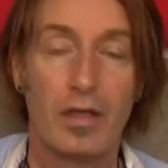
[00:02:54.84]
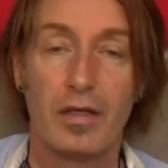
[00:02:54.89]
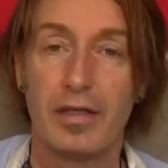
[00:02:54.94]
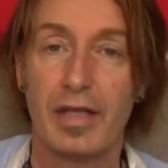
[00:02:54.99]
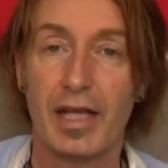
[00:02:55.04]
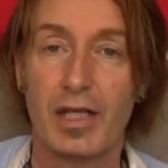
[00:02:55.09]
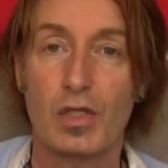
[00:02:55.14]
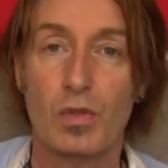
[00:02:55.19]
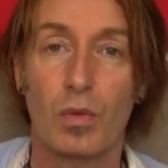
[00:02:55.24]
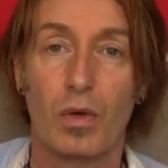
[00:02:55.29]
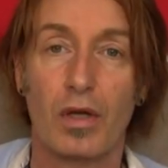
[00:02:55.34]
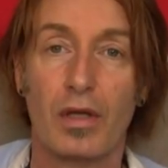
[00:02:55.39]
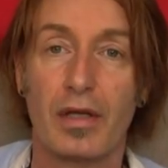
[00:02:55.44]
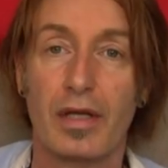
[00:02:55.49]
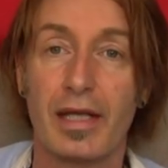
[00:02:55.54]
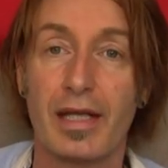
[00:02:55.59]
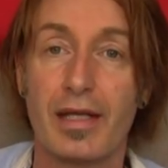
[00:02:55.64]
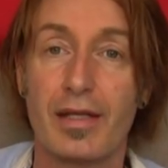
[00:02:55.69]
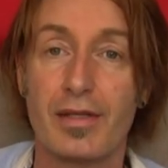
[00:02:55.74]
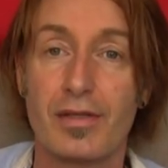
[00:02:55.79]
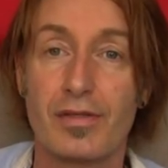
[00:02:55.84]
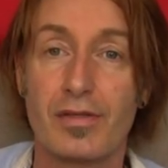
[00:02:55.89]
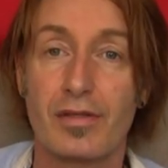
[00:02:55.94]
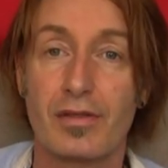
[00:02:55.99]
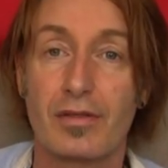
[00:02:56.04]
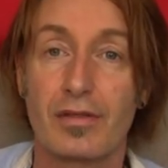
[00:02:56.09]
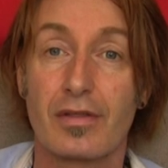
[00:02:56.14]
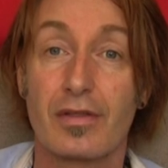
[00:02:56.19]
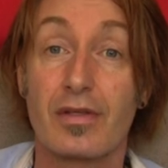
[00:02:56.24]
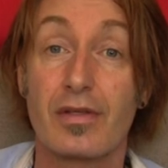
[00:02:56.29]
Next one is
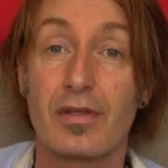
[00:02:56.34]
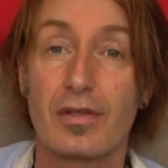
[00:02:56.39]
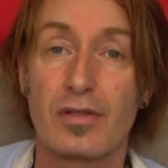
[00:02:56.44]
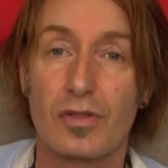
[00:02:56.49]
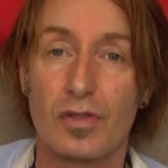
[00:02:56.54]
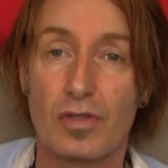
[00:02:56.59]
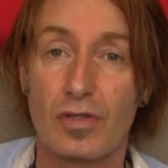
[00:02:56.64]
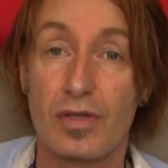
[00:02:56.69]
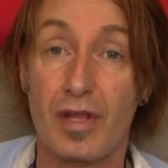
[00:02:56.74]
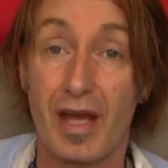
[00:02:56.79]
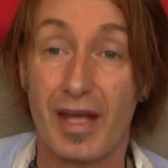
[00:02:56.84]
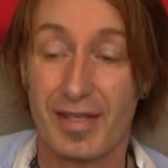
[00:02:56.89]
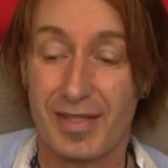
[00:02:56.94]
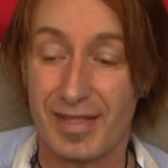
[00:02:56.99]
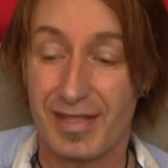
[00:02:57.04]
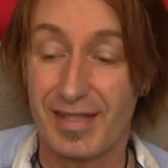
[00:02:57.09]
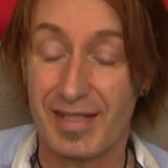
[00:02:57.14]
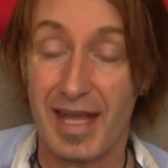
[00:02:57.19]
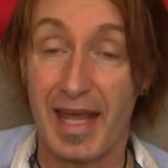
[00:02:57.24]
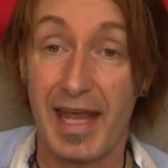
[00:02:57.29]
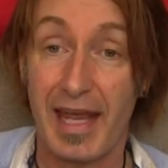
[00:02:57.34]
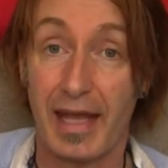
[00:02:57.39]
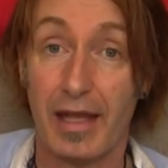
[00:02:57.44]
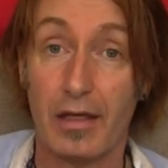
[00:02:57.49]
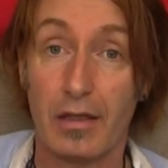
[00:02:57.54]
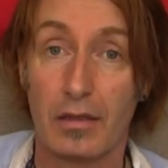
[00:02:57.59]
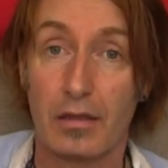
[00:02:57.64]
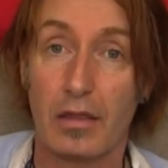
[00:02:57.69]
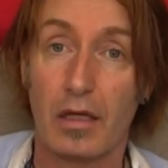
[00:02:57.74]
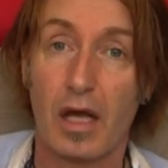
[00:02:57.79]
a stay.
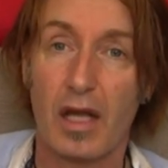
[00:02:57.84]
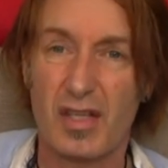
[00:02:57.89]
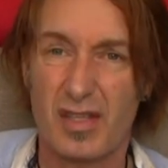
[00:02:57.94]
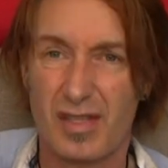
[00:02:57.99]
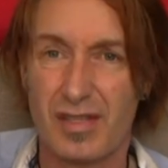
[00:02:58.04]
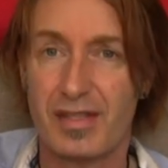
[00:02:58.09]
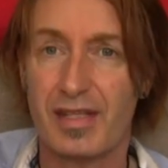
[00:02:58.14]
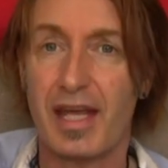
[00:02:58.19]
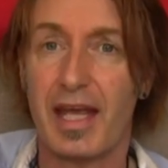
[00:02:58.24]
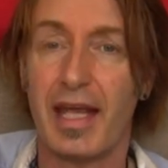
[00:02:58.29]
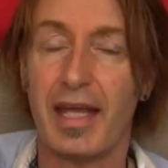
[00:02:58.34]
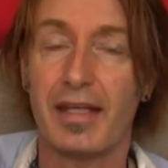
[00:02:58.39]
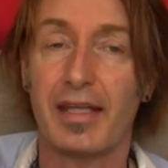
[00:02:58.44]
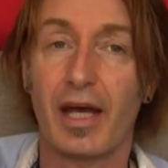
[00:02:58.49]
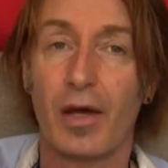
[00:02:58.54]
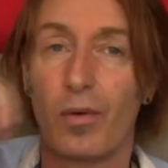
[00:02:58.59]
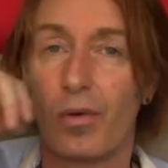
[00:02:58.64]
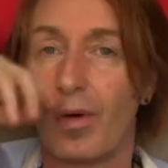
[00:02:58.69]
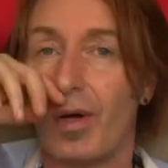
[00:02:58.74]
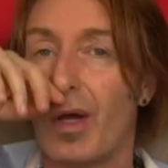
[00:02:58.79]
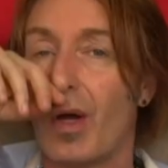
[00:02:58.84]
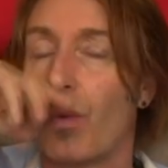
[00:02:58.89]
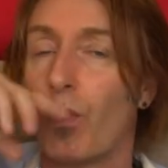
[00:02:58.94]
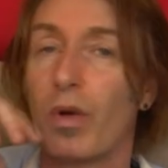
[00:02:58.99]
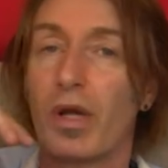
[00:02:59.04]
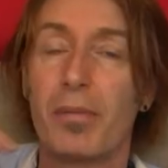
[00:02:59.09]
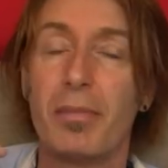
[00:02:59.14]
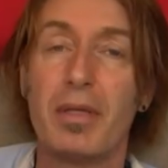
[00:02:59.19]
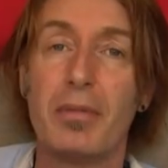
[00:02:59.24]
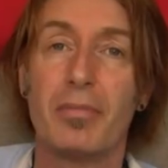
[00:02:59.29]
A stay. Now,
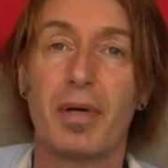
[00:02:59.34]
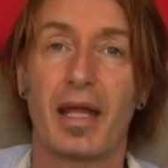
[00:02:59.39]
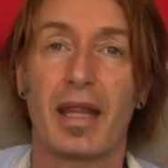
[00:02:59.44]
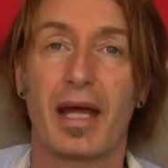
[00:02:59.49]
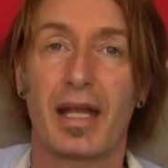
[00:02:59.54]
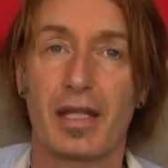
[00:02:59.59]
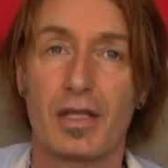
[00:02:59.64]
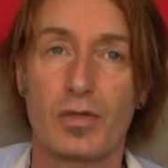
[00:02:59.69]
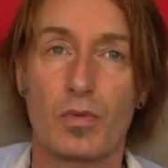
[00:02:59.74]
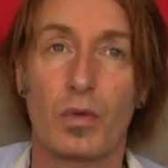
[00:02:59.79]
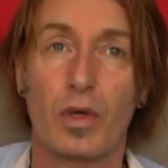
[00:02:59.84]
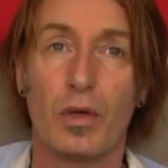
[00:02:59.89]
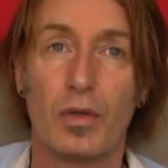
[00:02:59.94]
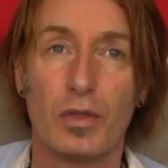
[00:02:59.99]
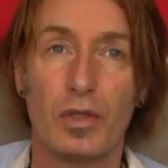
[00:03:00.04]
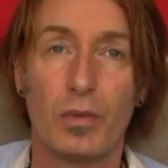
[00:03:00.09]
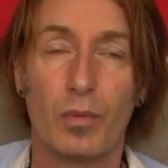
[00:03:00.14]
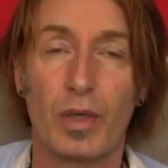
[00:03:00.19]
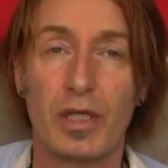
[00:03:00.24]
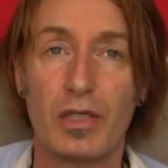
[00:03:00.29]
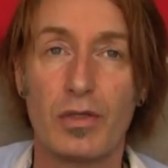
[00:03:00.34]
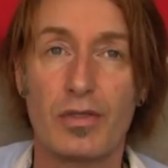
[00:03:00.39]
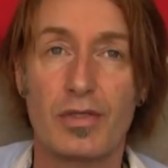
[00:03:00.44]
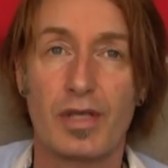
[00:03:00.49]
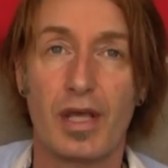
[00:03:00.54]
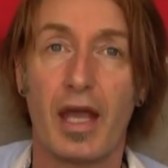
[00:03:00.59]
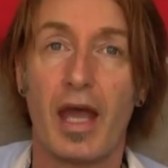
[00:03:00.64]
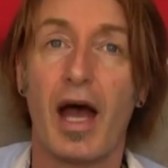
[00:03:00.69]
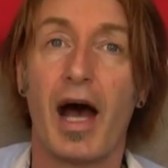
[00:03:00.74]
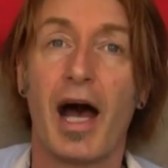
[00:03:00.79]
what I mean by that is when you
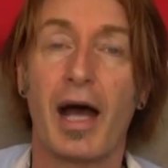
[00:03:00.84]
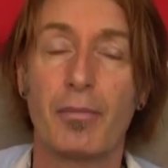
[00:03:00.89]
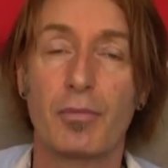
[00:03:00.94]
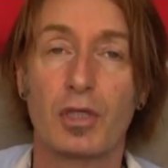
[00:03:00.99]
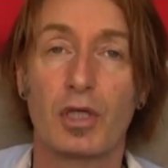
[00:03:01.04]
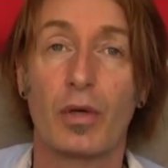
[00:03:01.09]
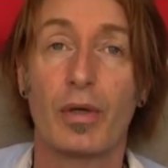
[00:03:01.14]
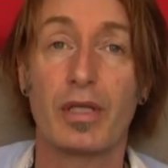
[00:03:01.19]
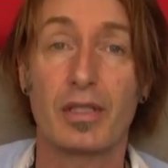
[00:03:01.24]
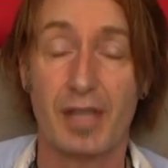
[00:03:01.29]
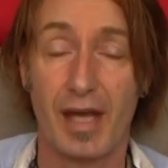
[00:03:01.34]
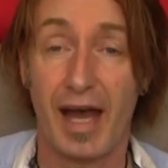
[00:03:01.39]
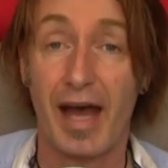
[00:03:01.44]
say, I'm going to